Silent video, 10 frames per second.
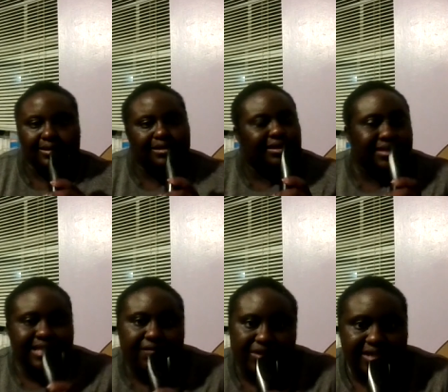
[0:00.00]
yes,
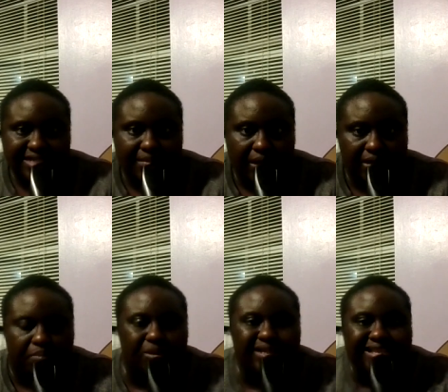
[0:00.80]
I have a disability,
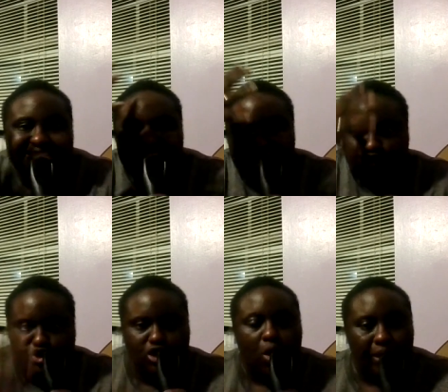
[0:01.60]
but it's not
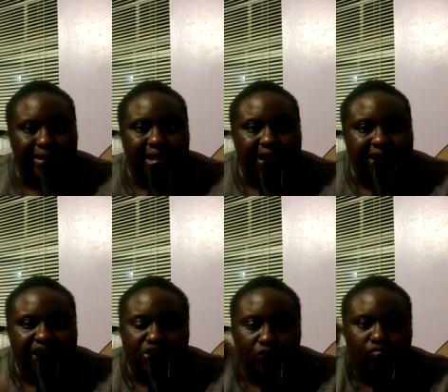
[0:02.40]
showing.
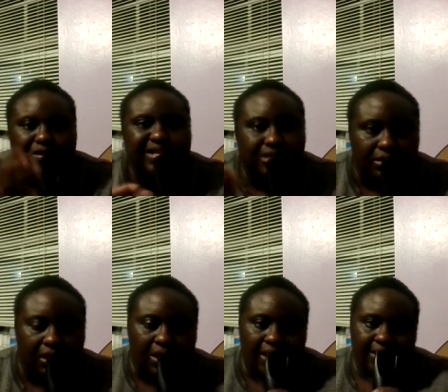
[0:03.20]
There's a reason.
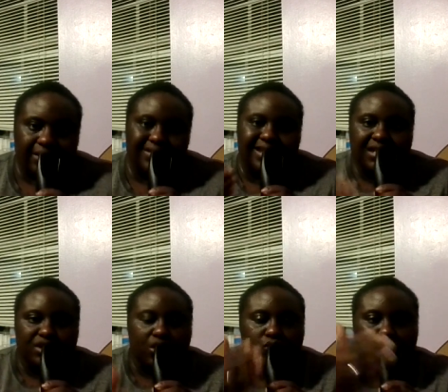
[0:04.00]
There's
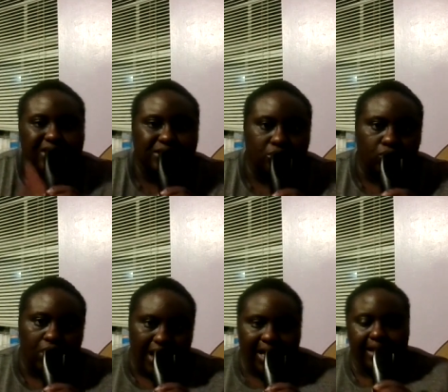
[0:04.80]
a reason
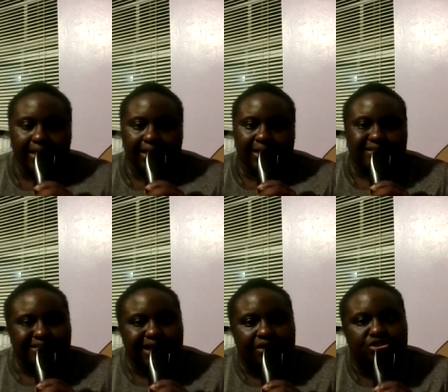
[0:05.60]
why it's
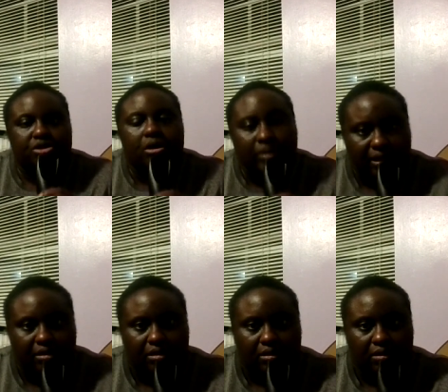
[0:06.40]
not showing.
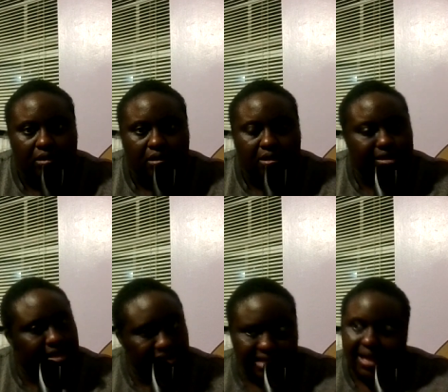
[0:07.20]

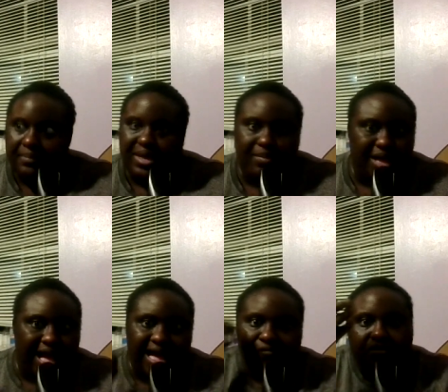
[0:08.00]
Yes, I may.
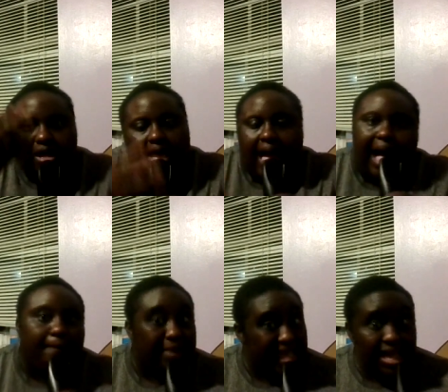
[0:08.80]
I have. I
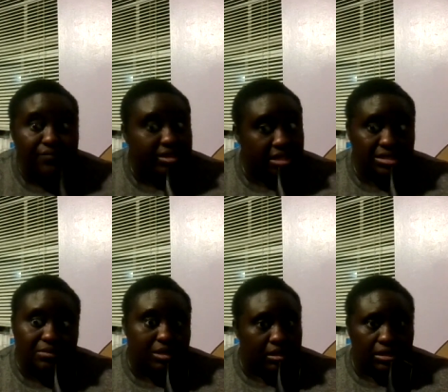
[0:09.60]
may have a
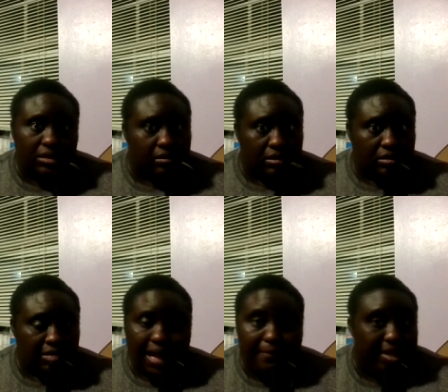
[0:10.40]
disability.
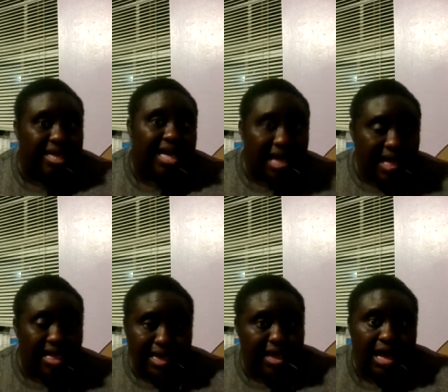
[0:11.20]
I may have.
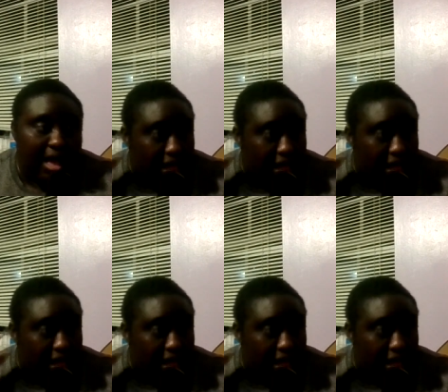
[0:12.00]
Yeah,